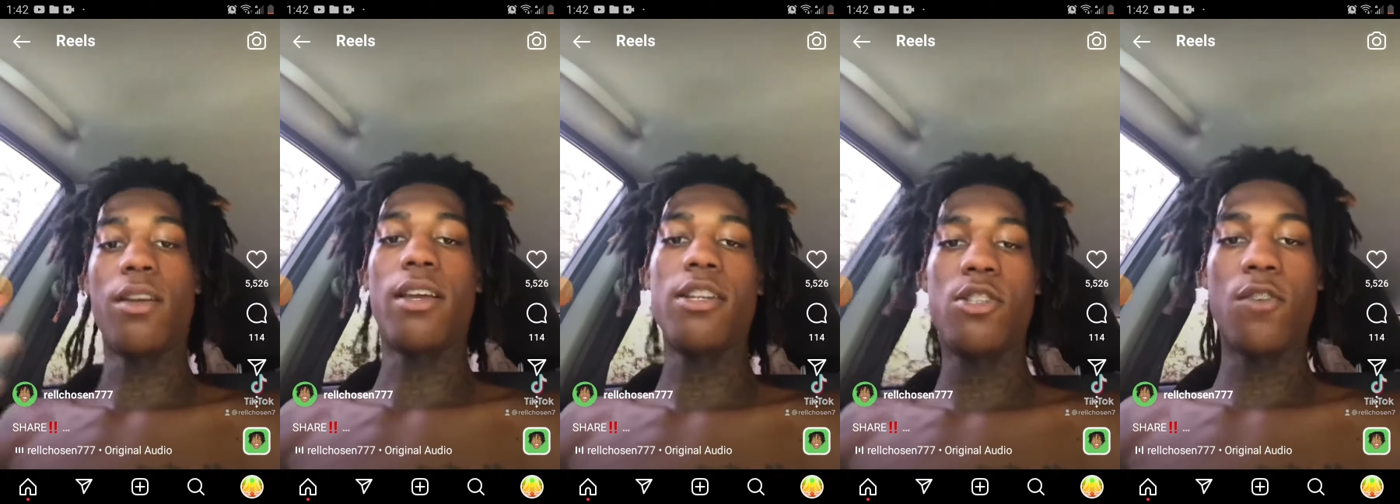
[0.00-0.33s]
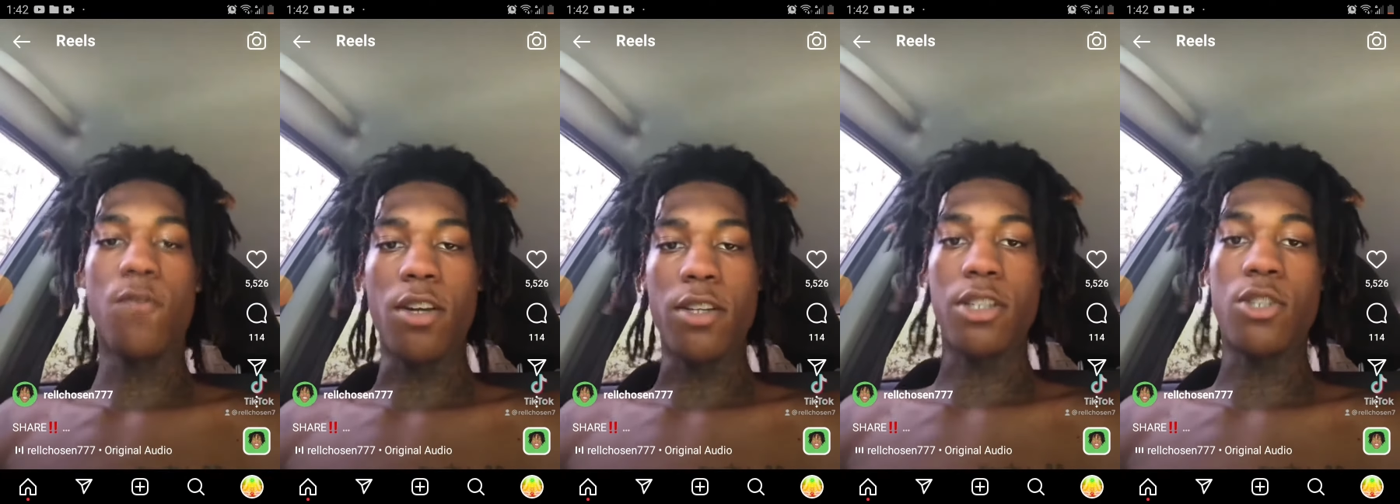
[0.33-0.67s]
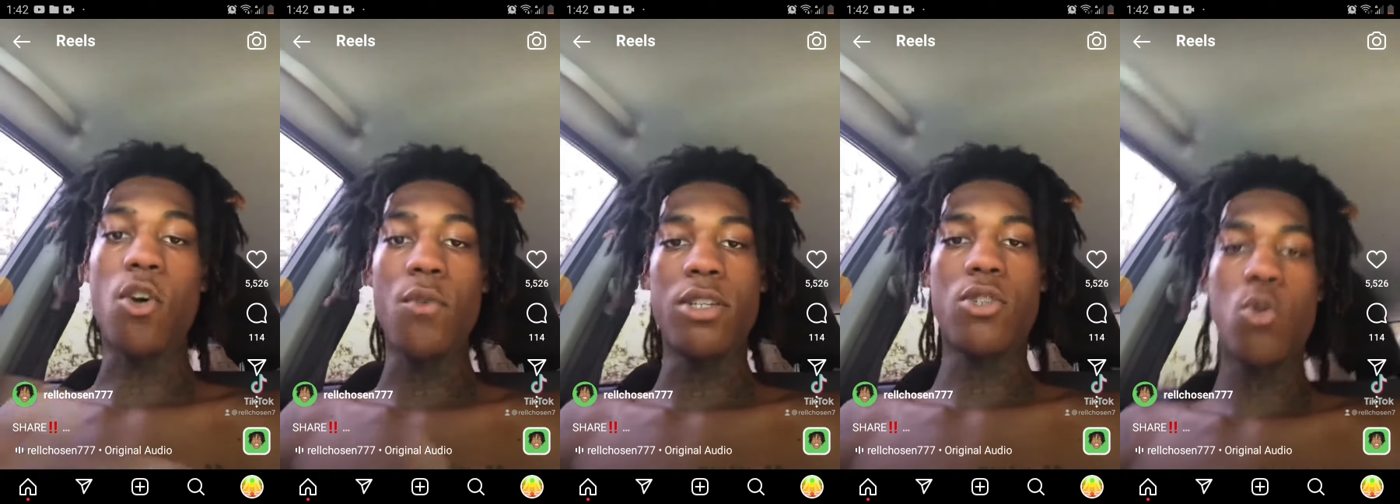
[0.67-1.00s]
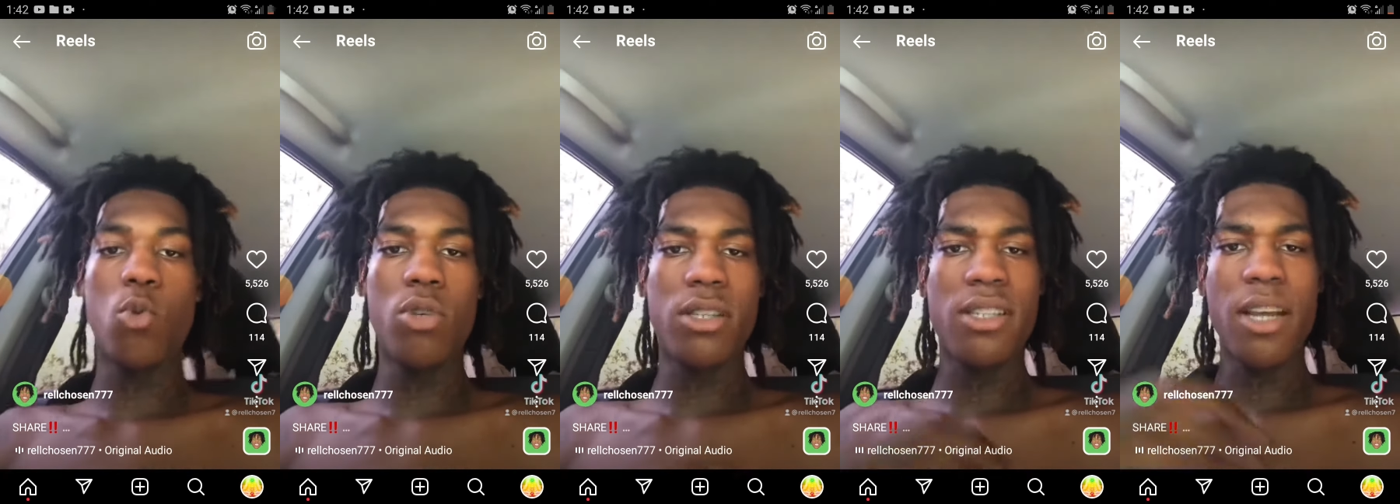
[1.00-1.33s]
Introvert is always
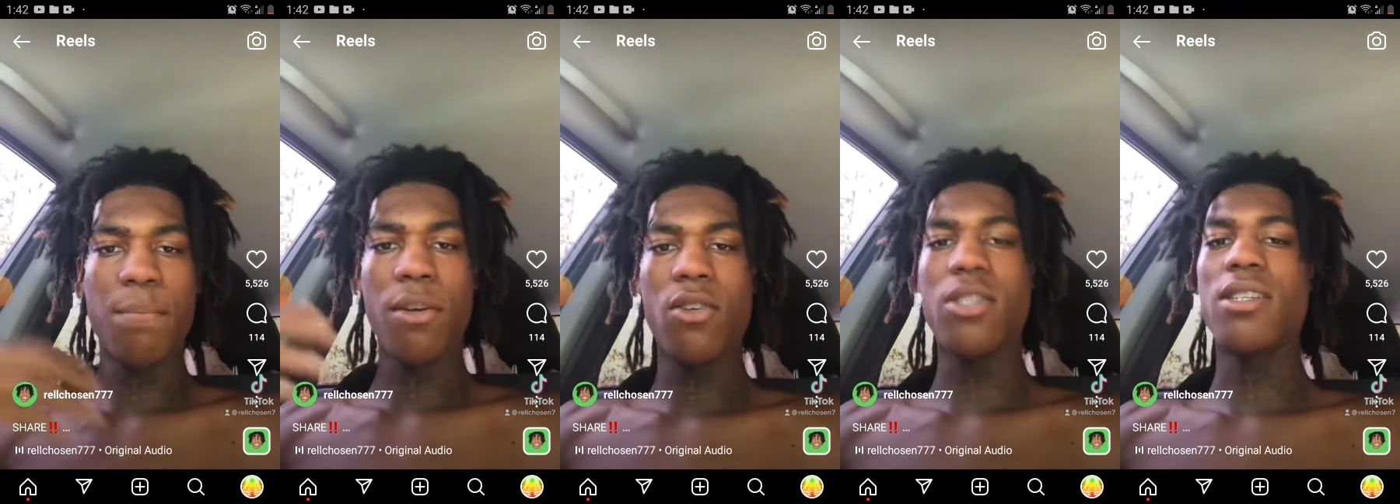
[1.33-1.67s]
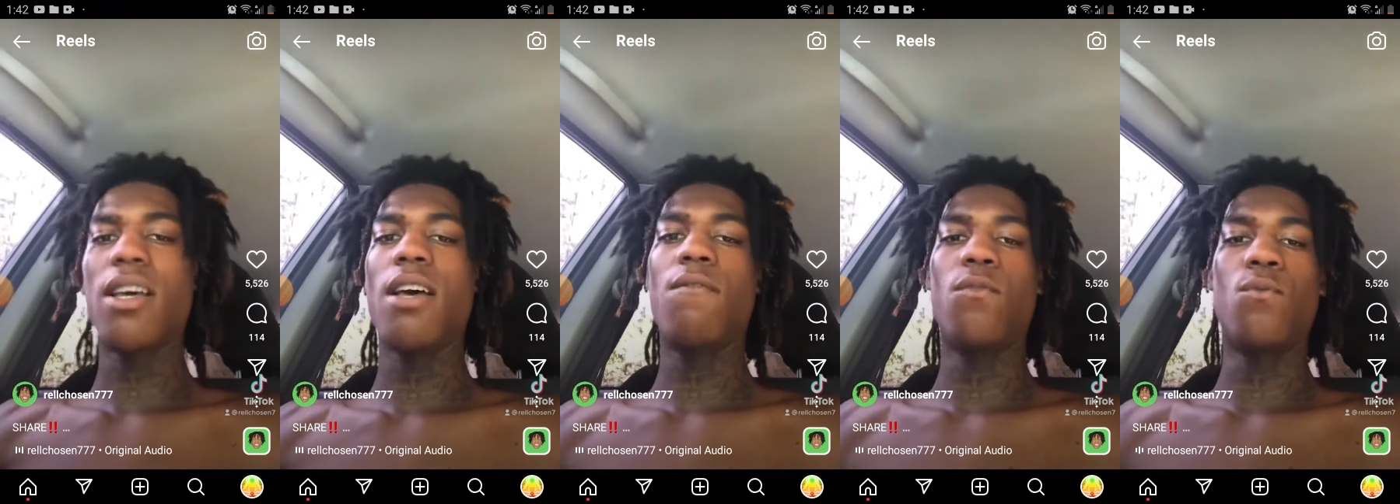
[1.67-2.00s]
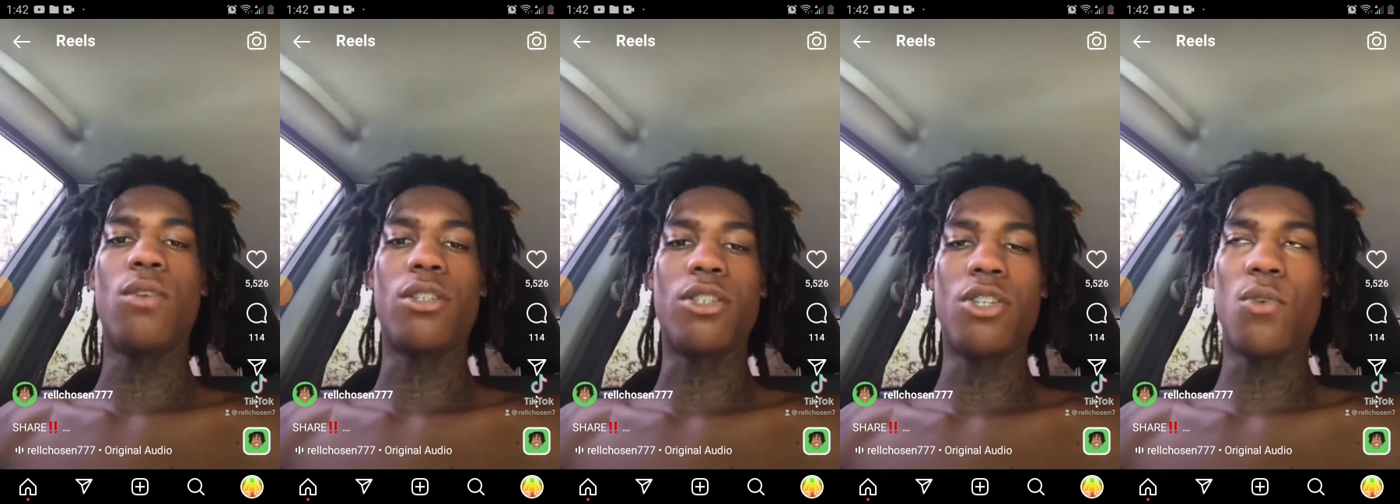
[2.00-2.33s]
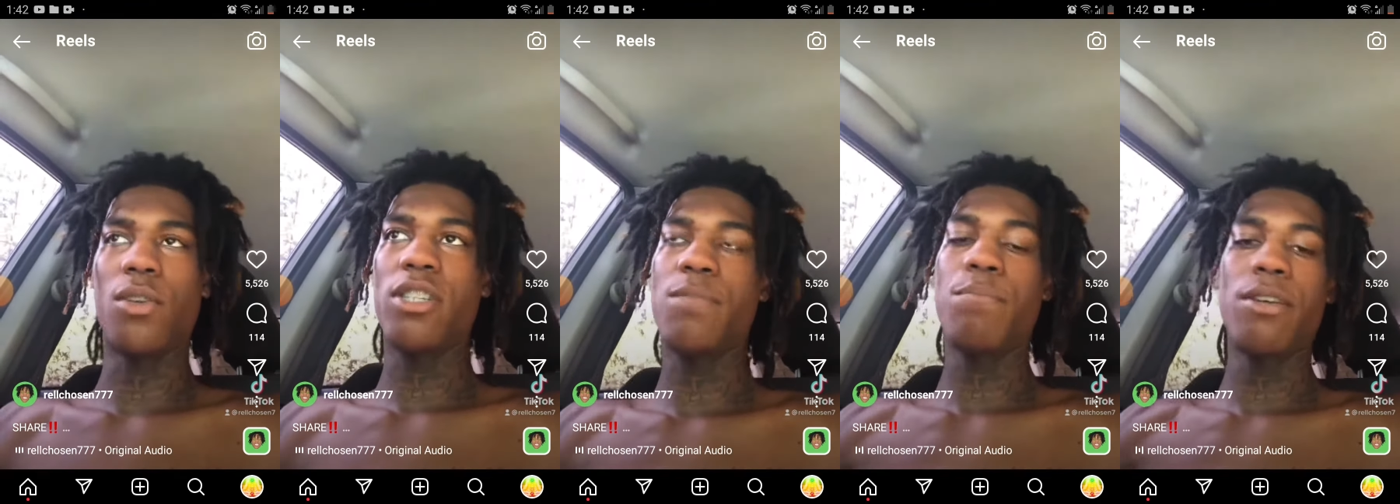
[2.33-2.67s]
cool to step outside for once.
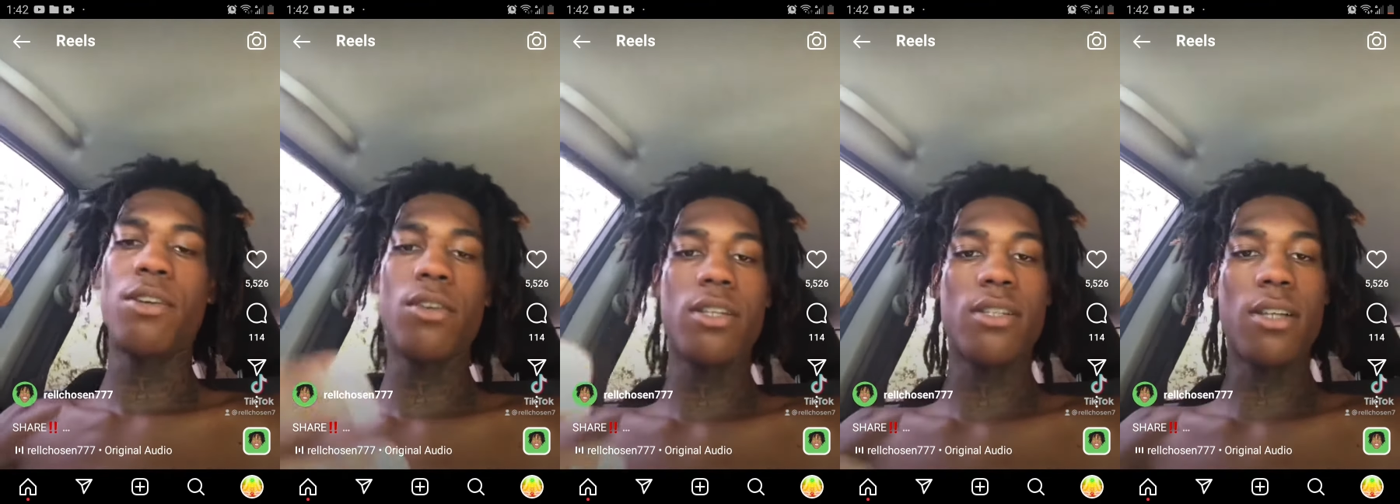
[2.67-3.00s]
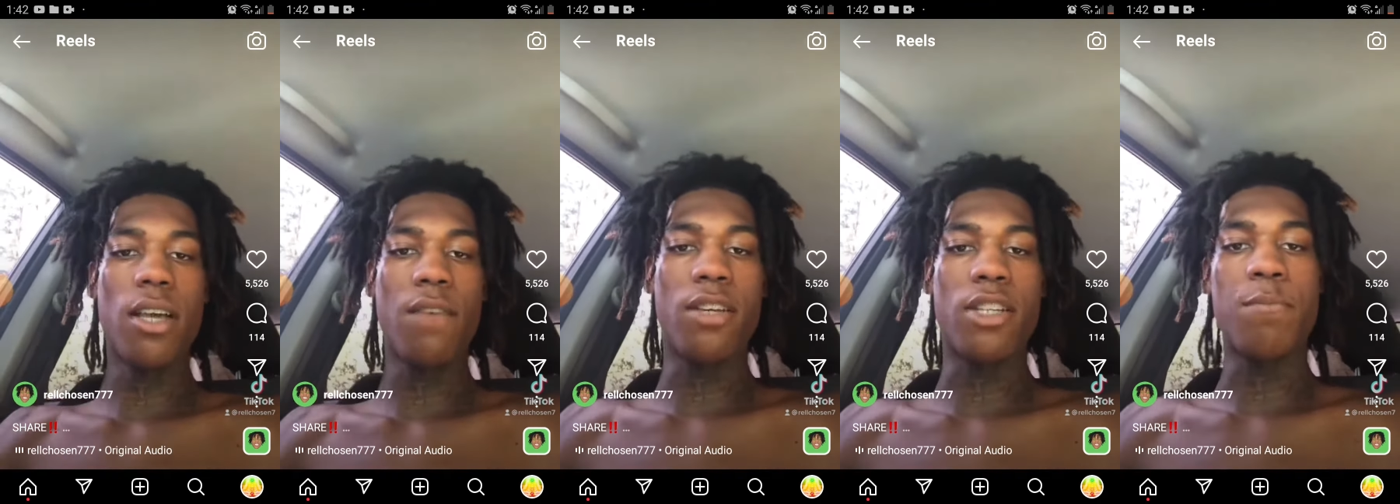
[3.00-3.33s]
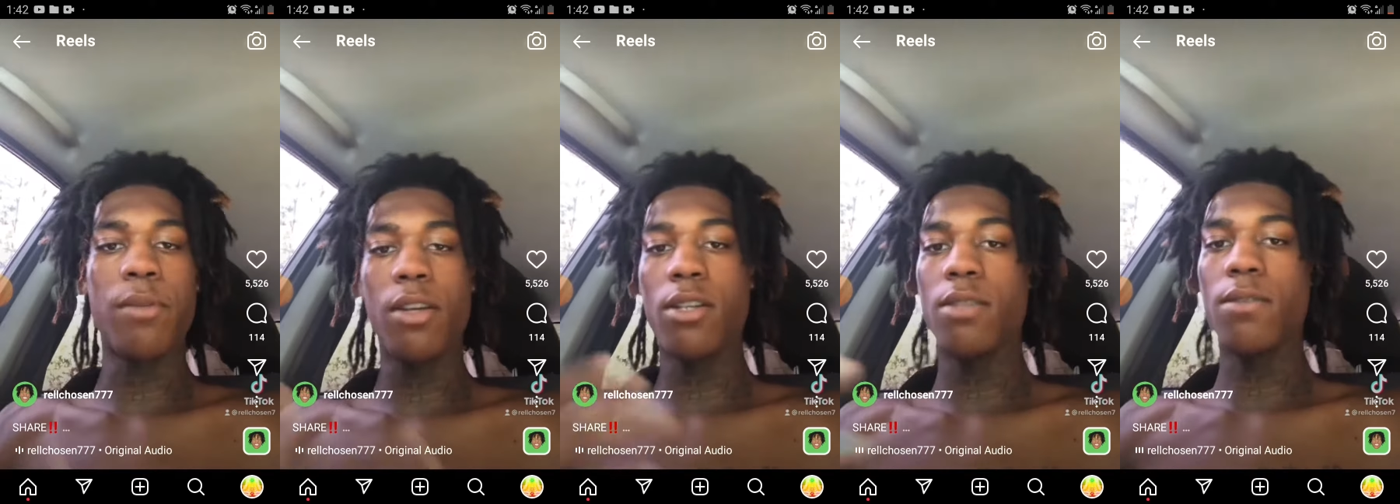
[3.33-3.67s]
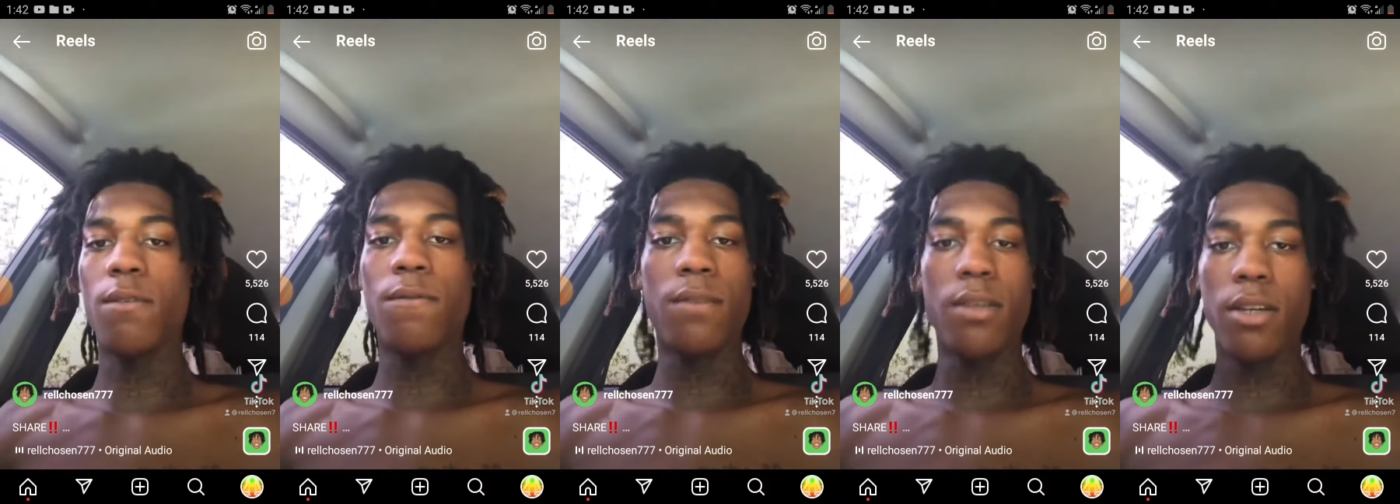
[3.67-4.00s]
You know, experience life, experience
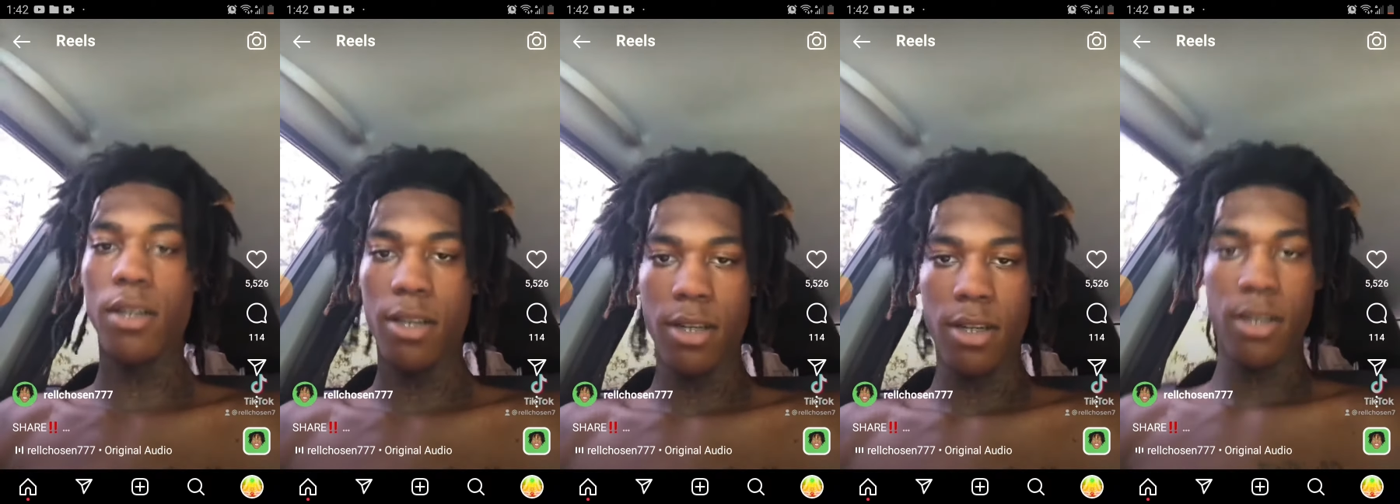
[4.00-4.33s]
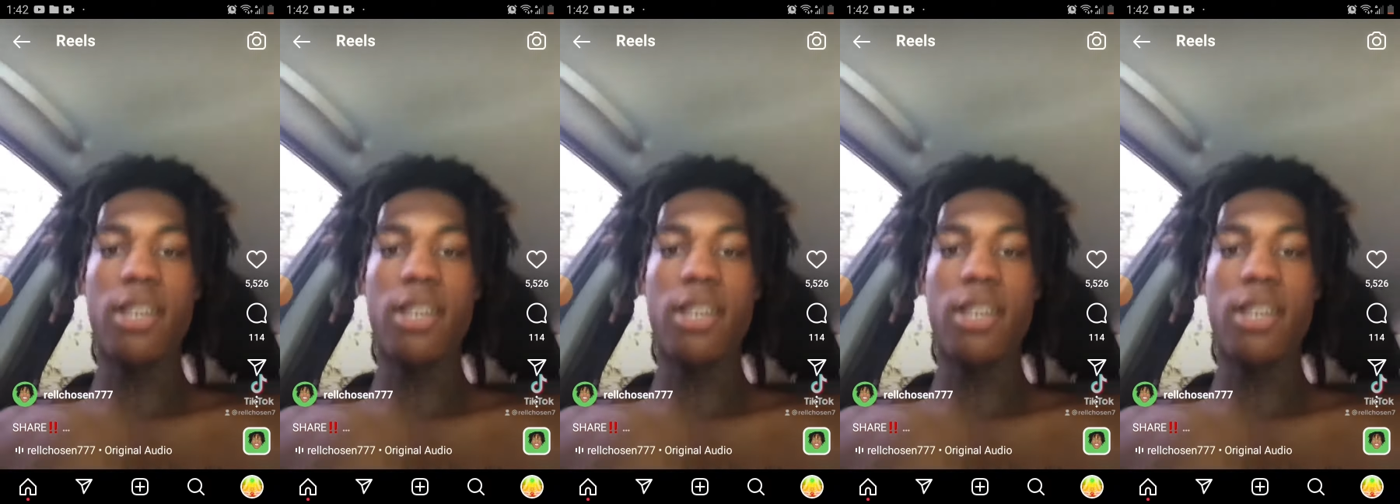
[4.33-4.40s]
some fun.